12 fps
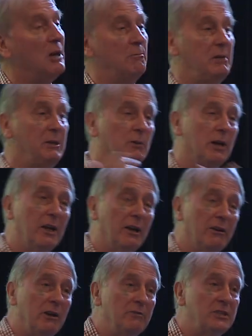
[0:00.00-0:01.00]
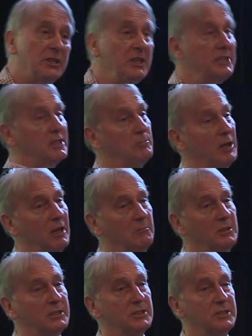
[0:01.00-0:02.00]
Meanwhile, our overseas
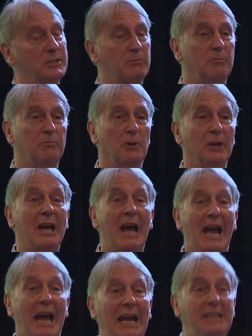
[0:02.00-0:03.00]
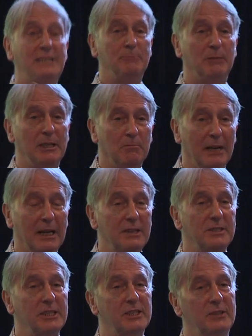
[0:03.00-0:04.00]
department has just put £80 million
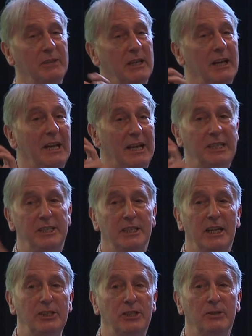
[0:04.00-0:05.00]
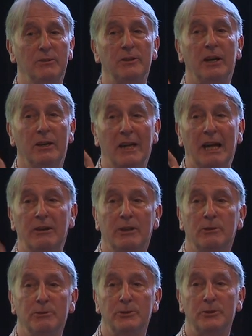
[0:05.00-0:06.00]
into international
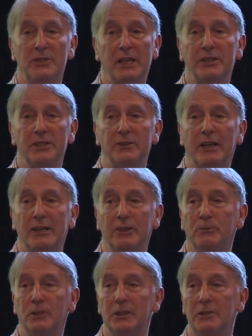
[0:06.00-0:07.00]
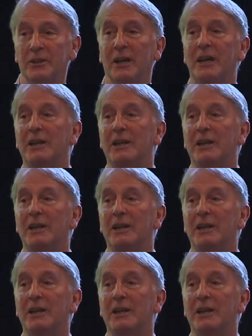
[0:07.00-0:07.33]
agricultural centres around the world.